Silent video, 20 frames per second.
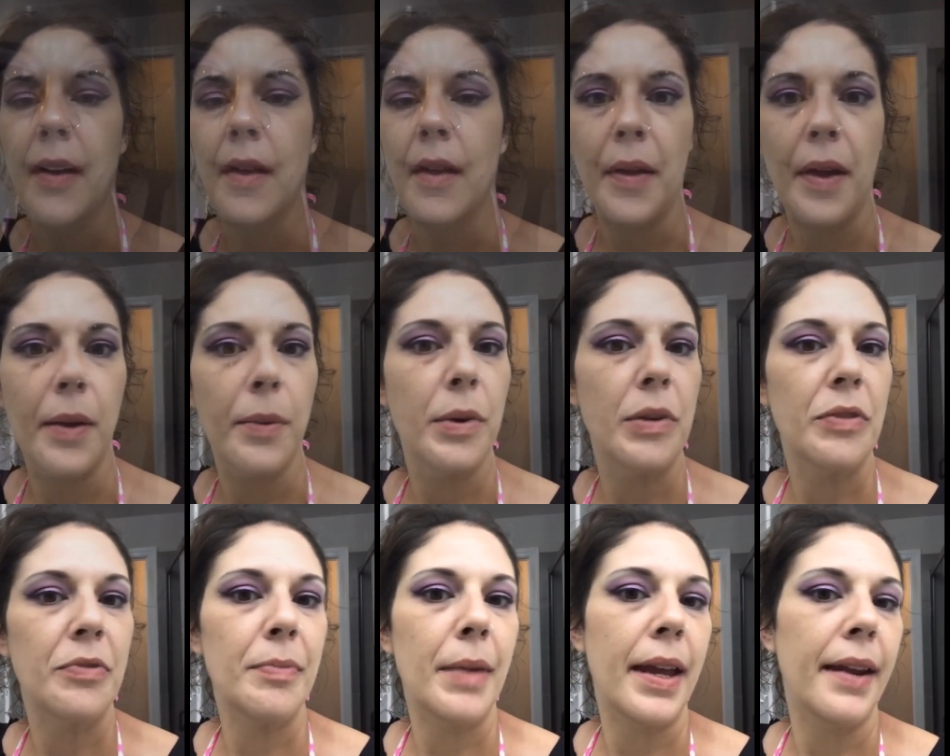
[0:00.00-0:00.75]
All right, we've
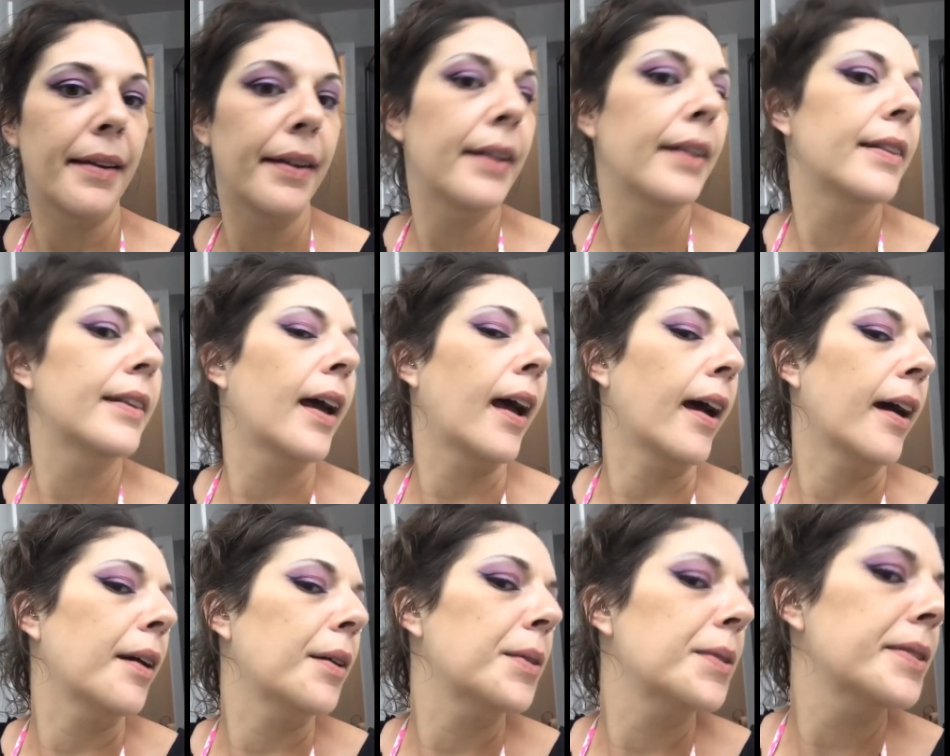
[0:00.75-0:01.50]
made it in the
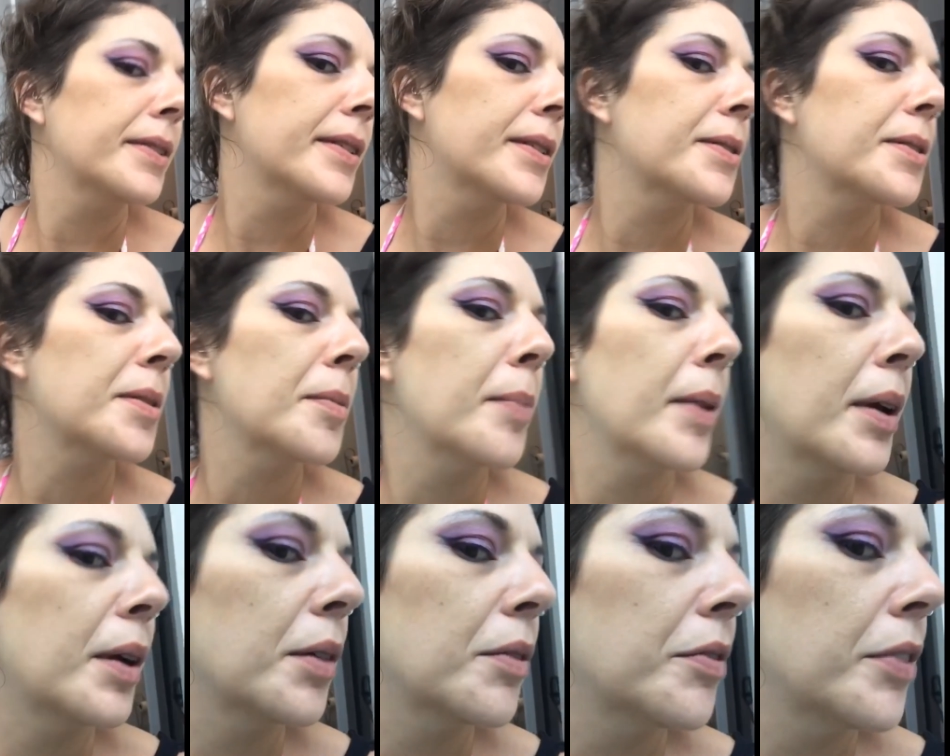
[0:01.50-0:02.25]
house. There's a
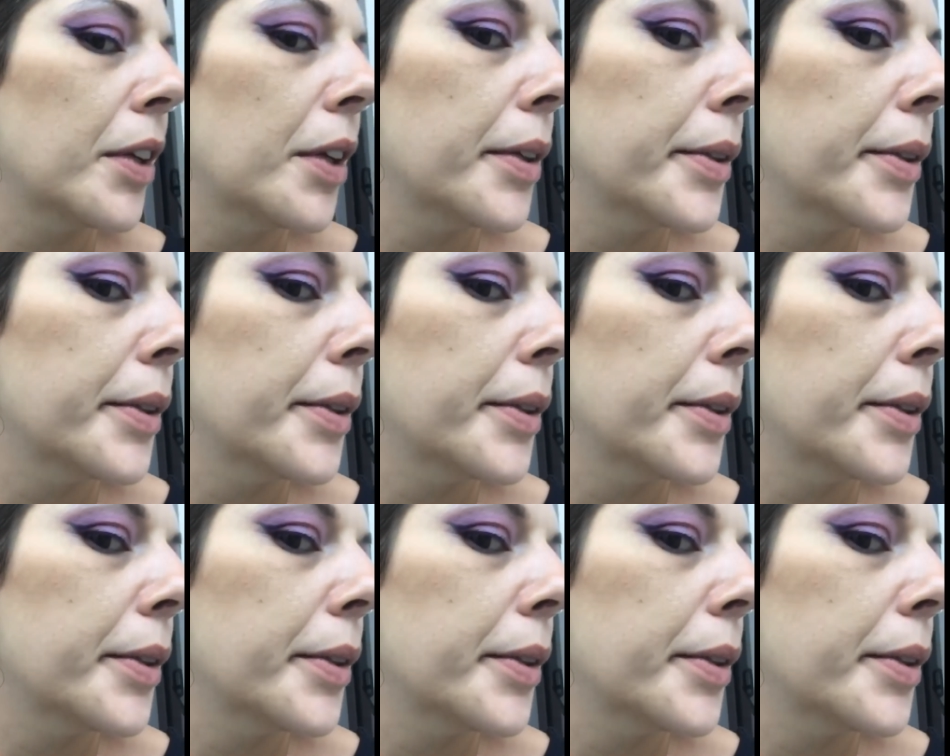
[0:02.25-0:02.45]
better view.